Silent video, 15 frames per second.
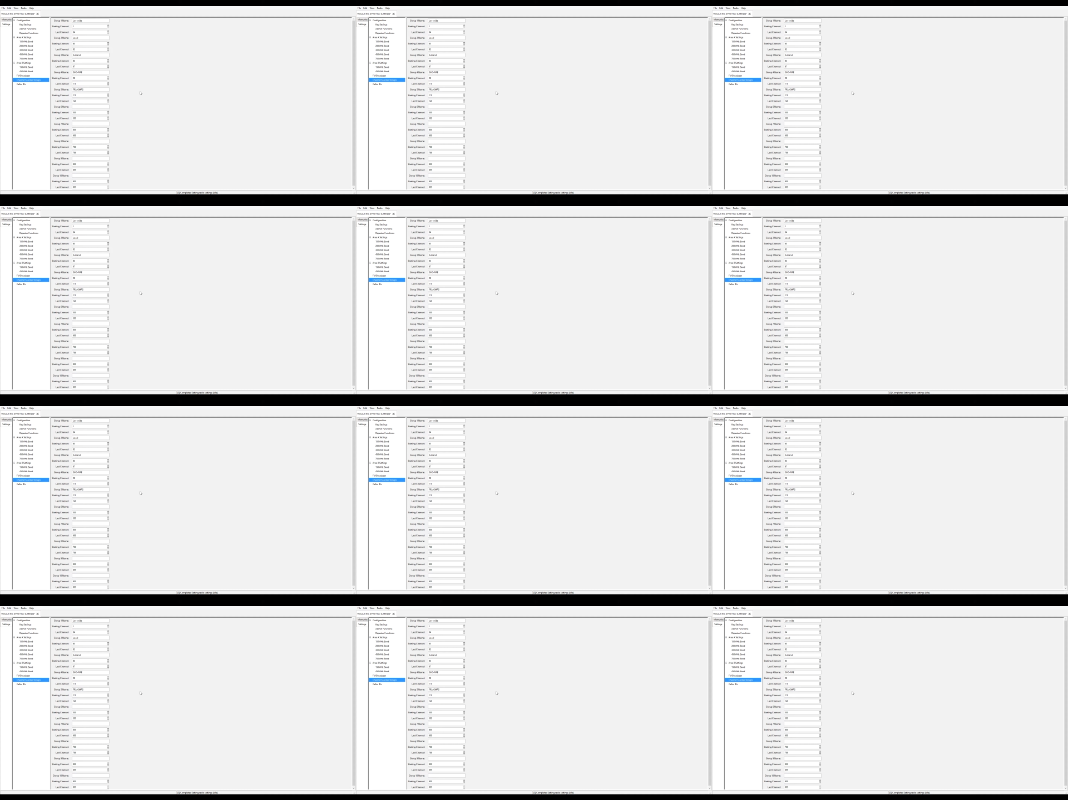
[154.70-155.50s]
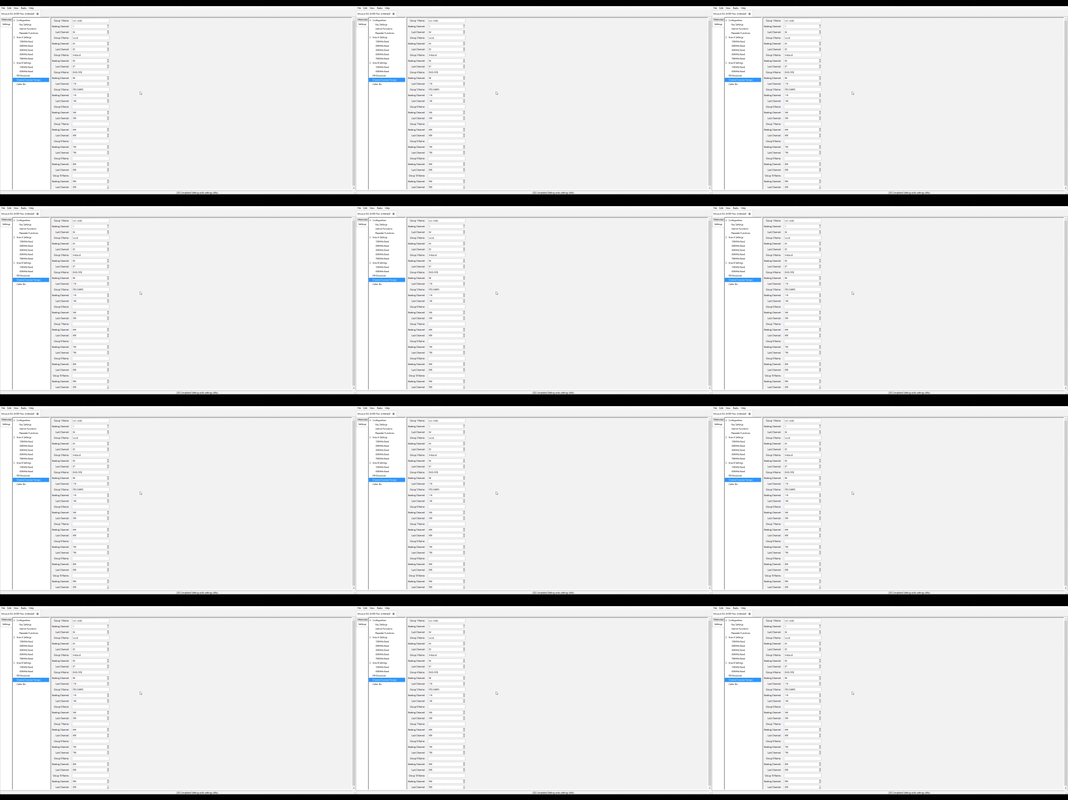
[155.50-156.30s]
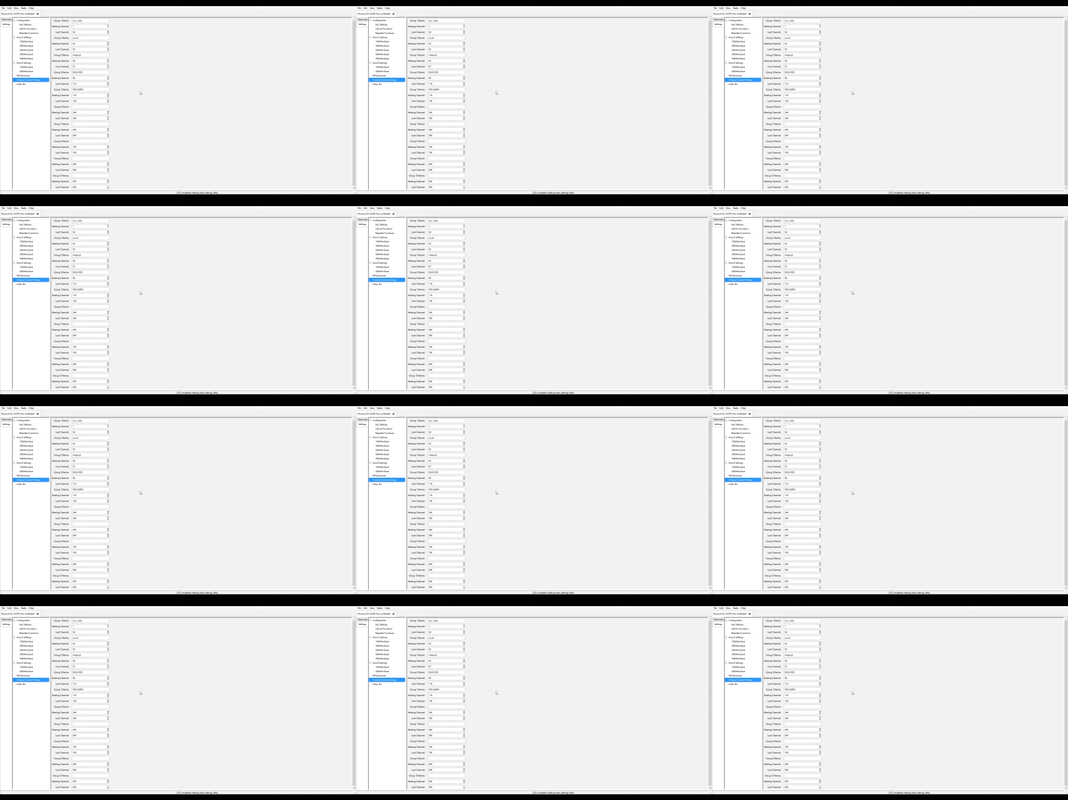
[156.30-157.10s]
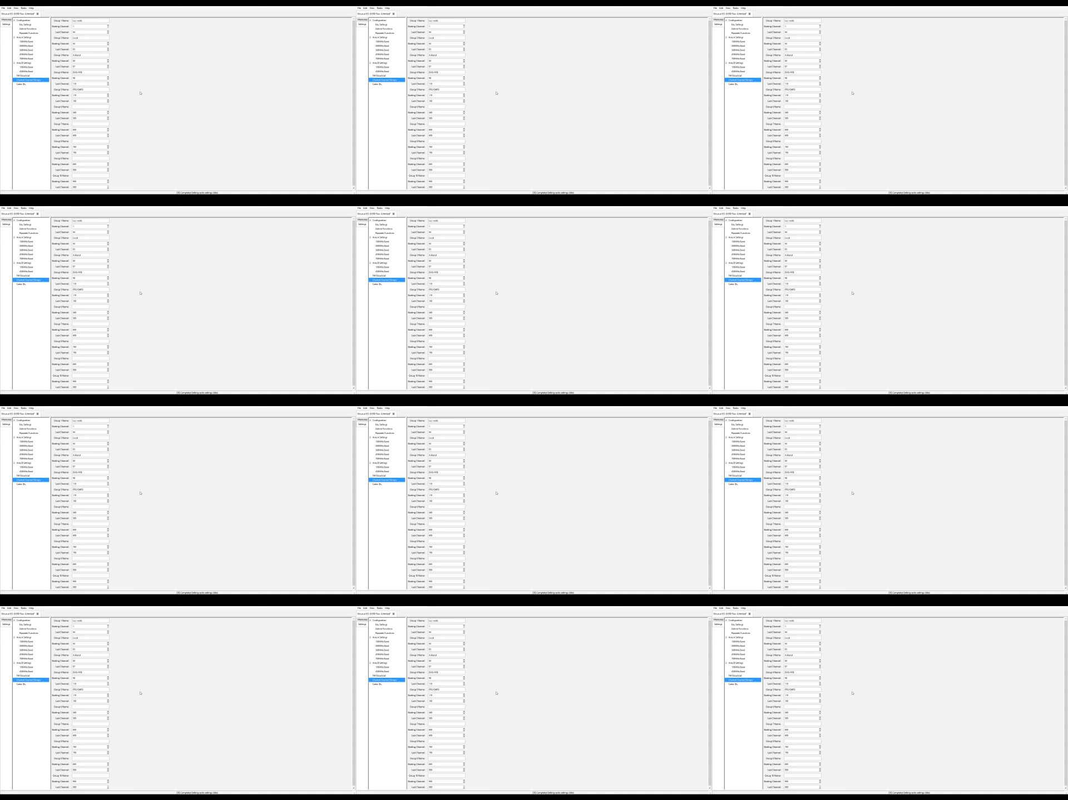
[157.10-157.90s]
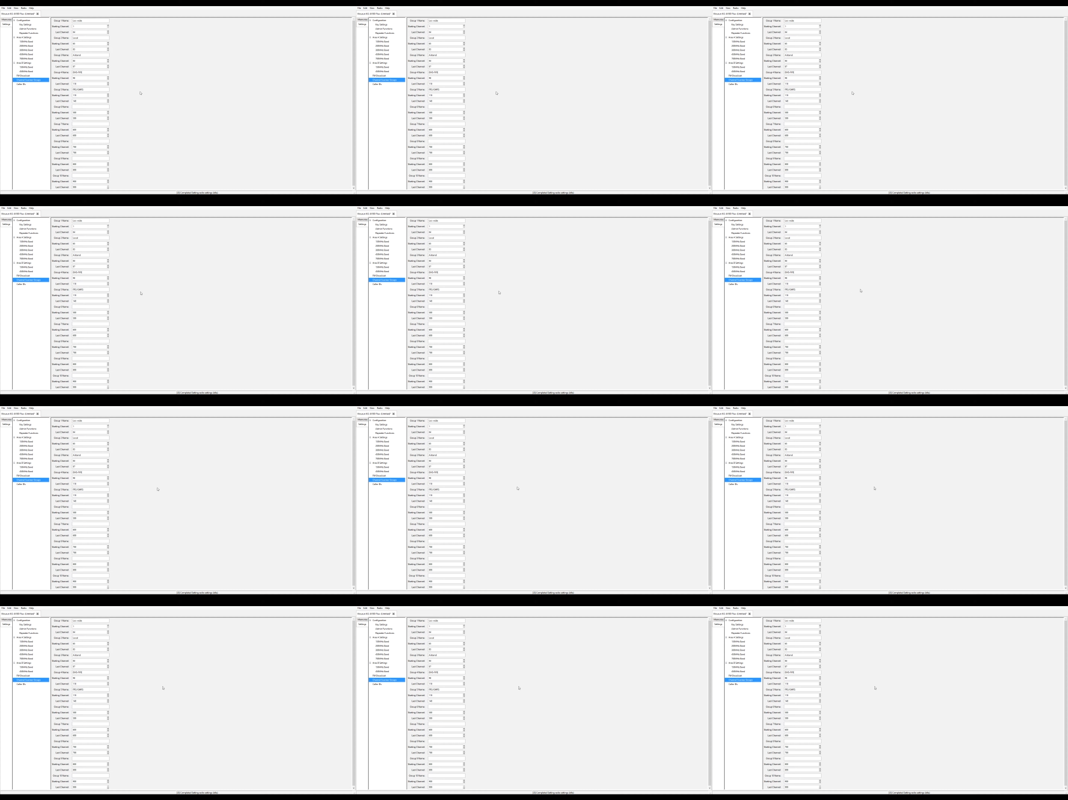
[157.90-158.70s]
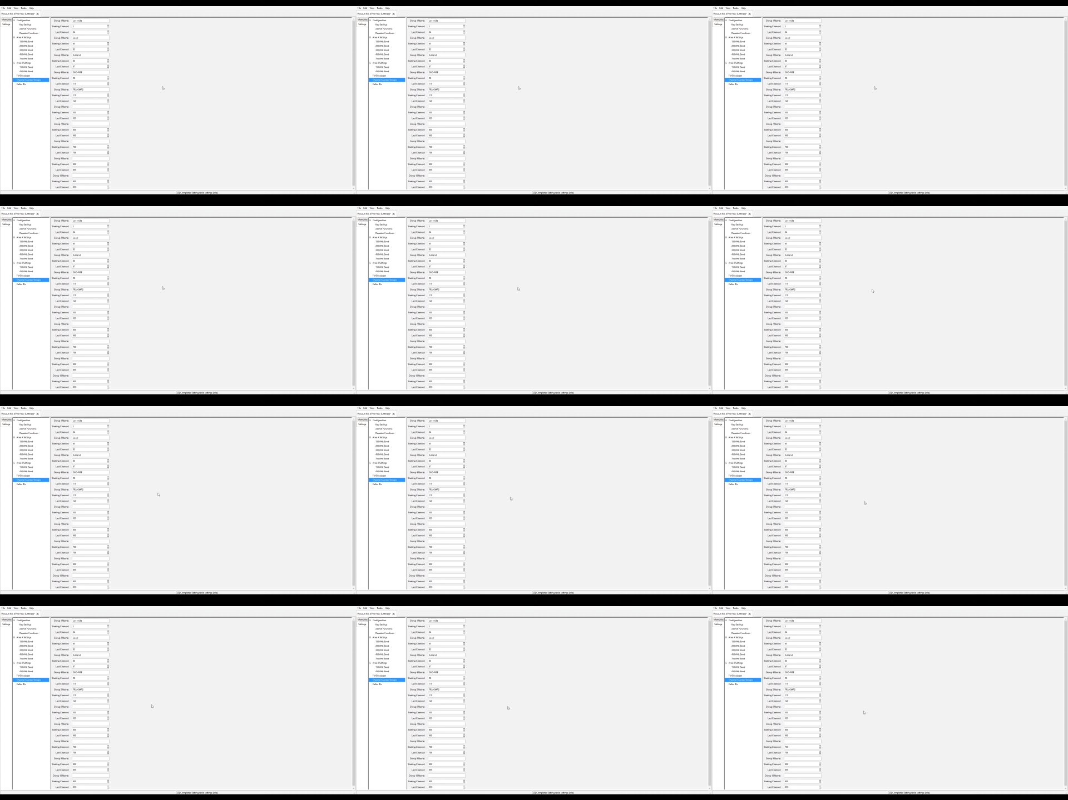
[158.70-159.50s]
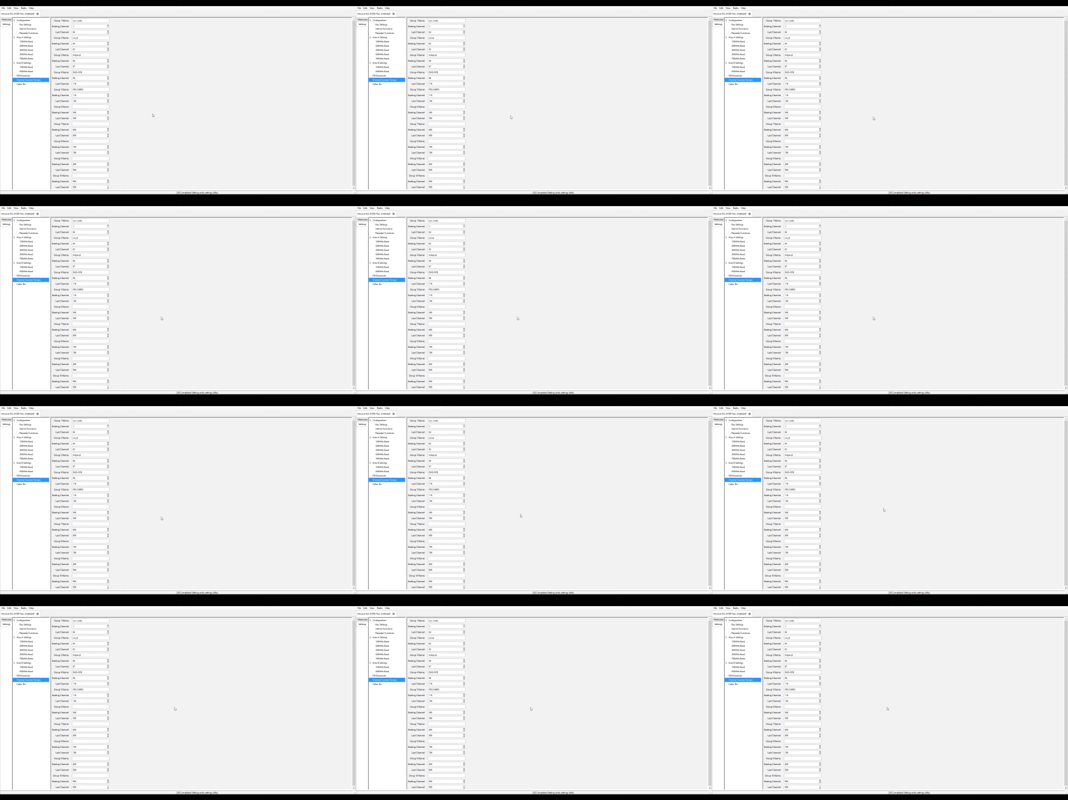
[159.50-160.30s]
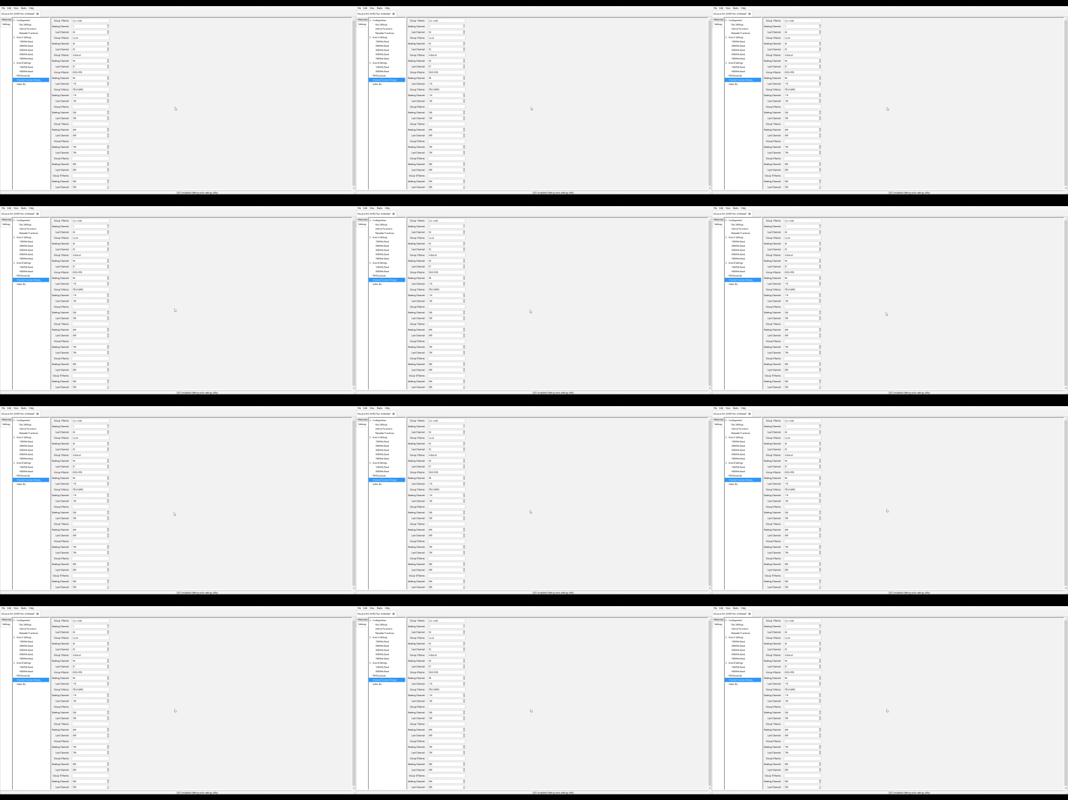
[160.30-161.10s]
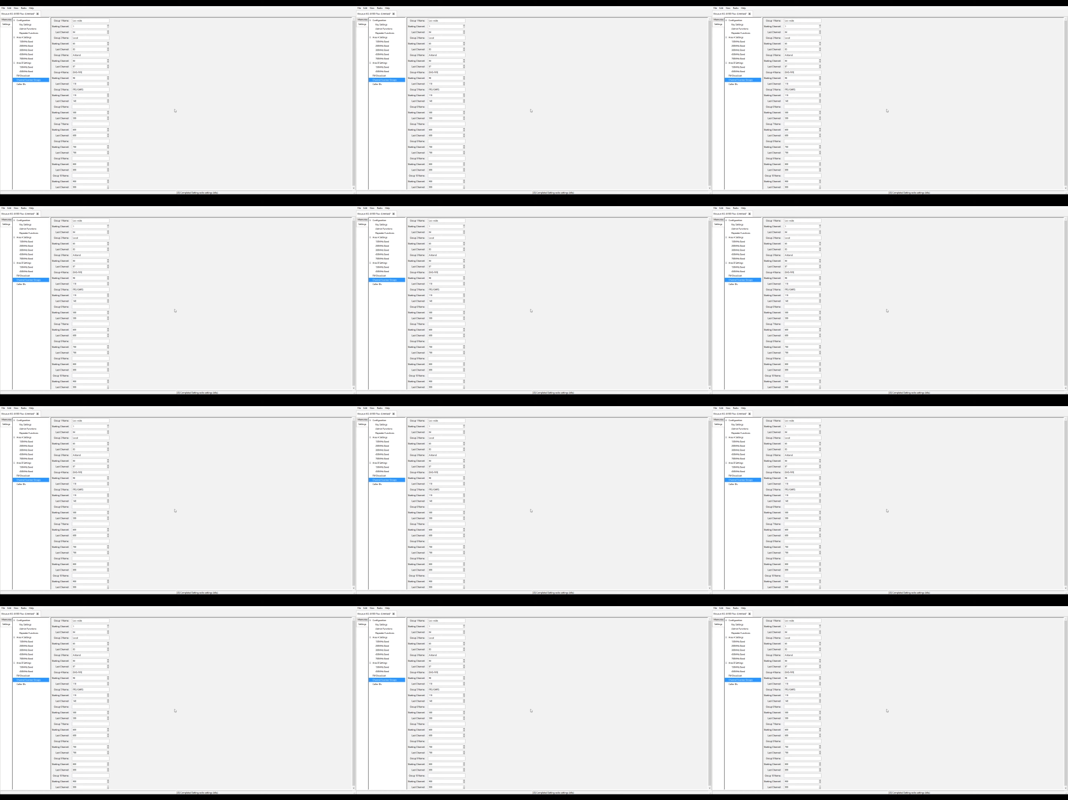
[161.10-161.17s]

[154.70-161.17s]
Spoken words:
Nobody's mouth can be seen.